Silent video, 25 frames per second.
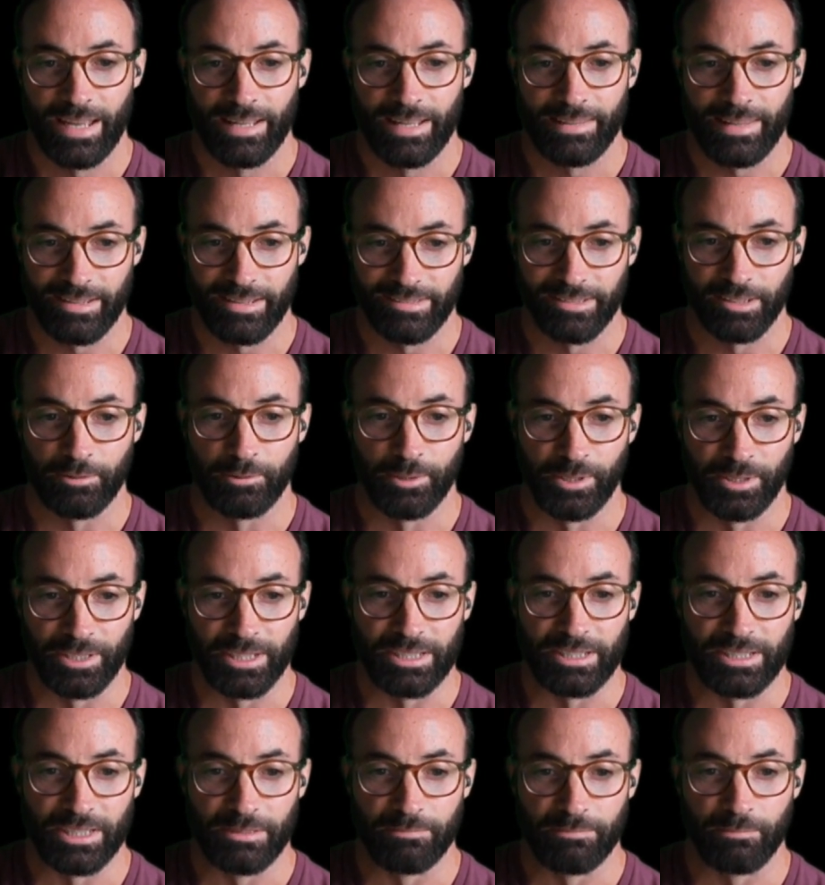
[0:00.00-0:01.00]
That's a
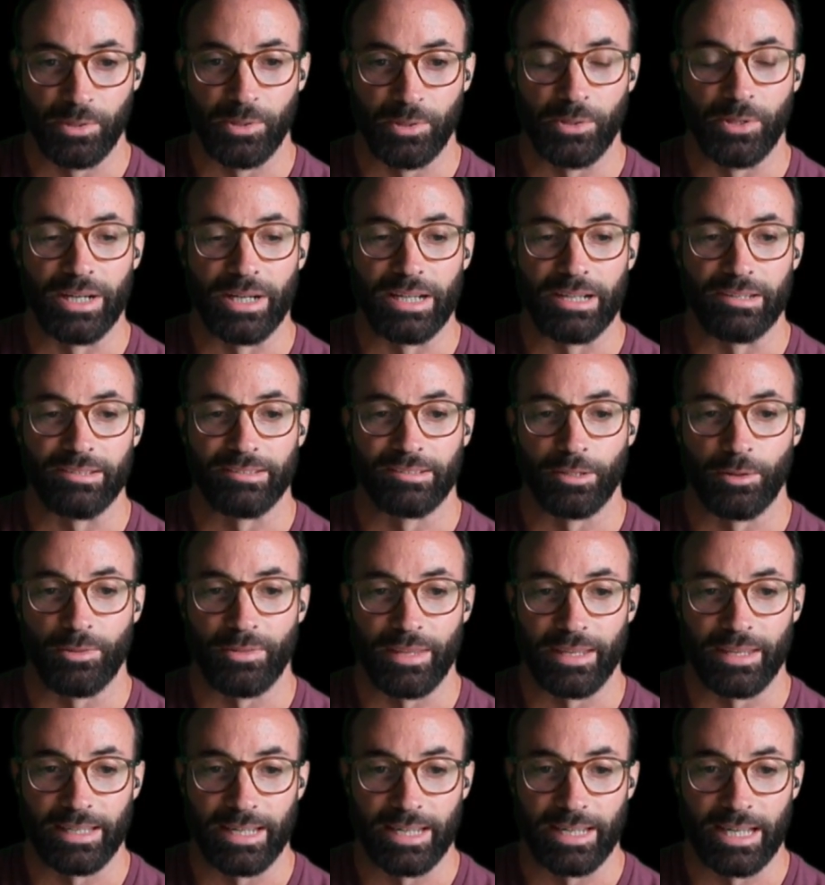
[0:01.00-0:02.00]
really good point. So
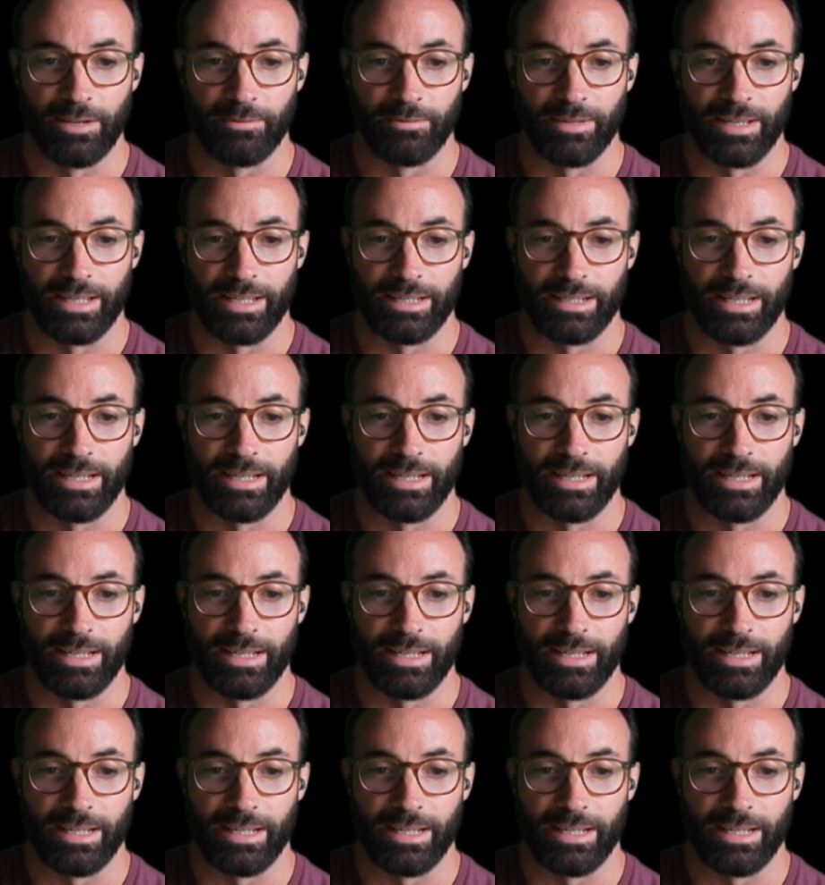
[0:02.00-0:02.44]
thinking of it